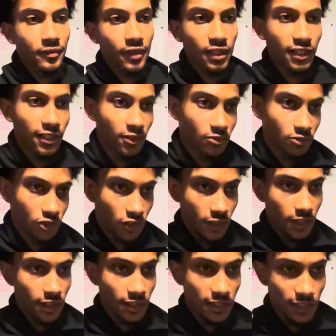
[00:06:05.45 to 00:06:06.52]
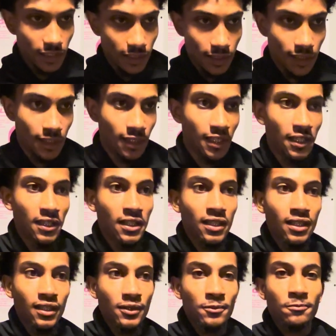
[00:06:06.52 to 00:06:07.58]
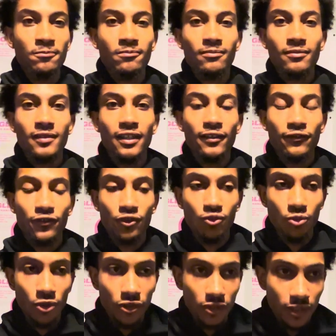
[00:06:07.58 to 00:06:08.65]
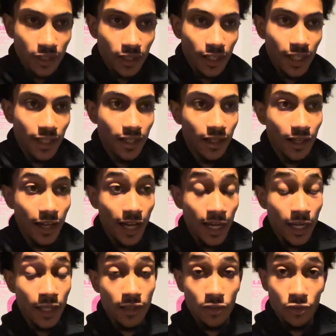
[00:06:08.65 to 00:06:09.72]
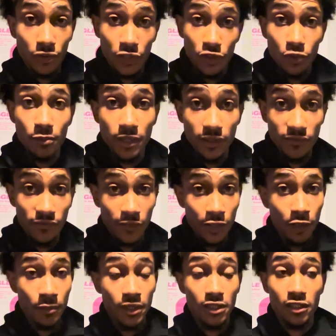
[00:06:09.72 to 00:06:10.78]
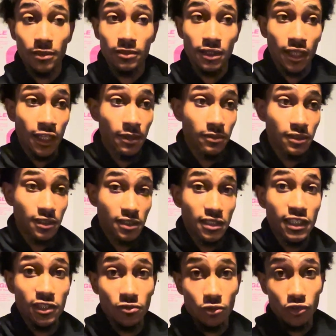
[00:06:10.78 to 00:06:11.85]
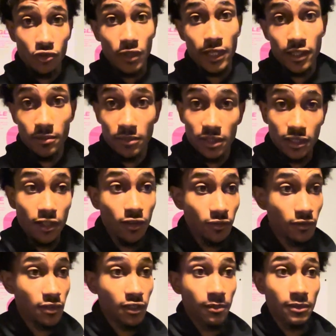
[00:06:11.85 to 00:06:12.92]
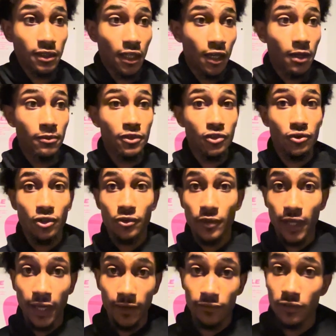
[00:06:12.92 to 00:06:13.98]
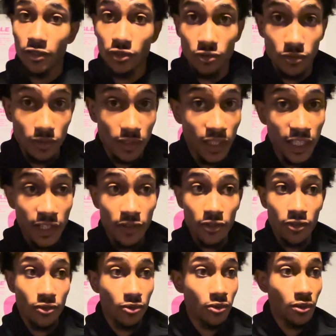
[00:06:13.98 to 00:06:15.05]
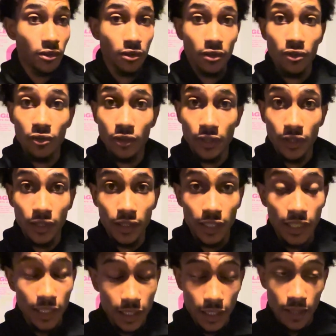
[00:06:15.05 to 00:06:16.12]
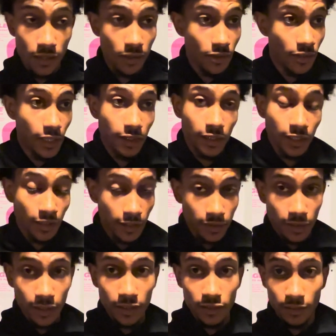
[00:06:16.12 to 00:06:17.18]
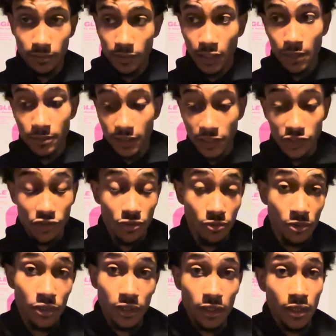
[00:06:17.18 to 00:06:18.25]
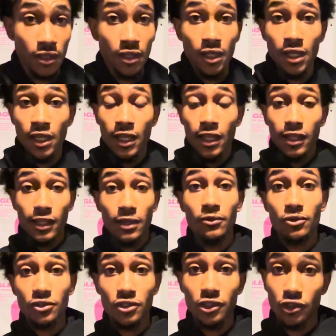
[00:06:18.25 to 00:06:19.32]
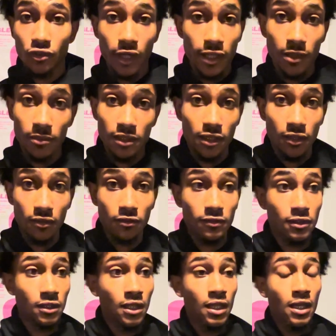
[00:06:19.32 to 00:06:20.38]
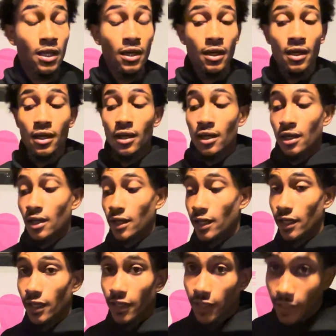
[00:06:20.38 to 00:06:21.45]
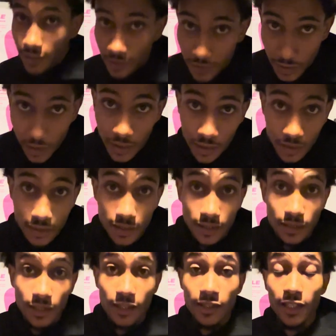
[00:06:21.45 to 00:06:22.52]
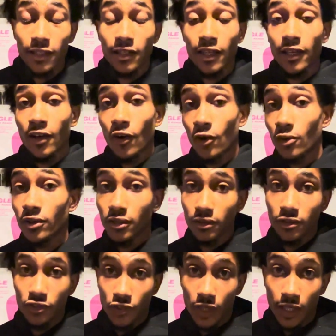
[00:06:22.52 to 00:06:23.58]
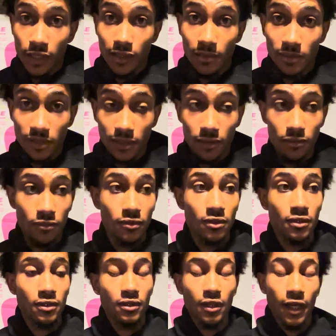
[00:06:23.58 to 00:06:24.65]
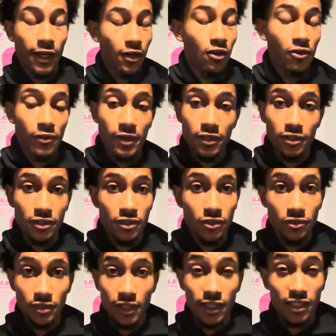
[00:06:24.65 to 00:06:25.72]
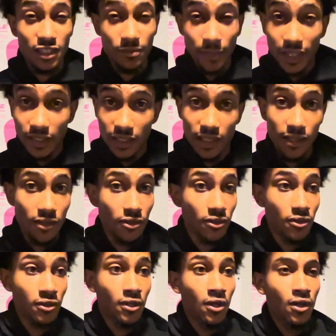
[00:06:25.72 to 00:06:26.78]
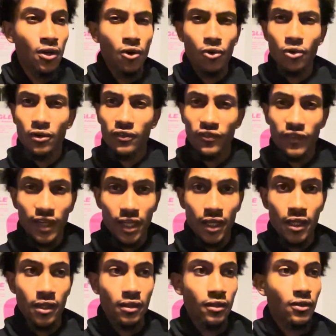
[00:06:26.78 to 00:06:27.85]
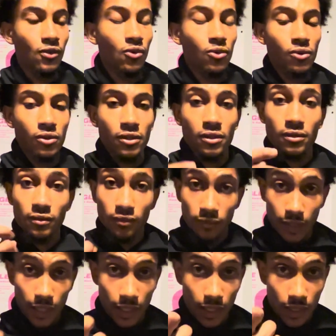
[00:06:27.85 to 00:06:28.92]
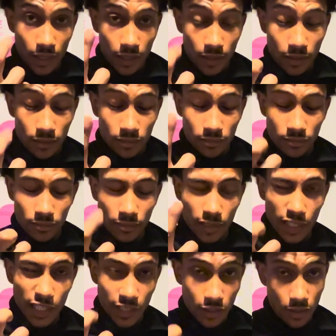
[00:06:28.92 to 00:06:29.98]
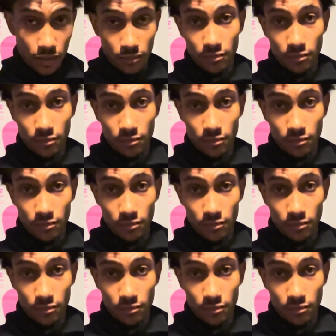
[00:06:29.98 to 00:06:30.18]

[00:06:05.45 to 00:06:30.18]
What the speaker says: Now, drying seats, if you work in a hot or humid environment, sometimes the seats will dry themselves. Sometimes you don't have to use a heater or a heat gun or anything like that. Sometimes as you're working, they will just dry themselves. In the case that they aren't drying themselves, I always use like a space heater or a fan or a heat gun.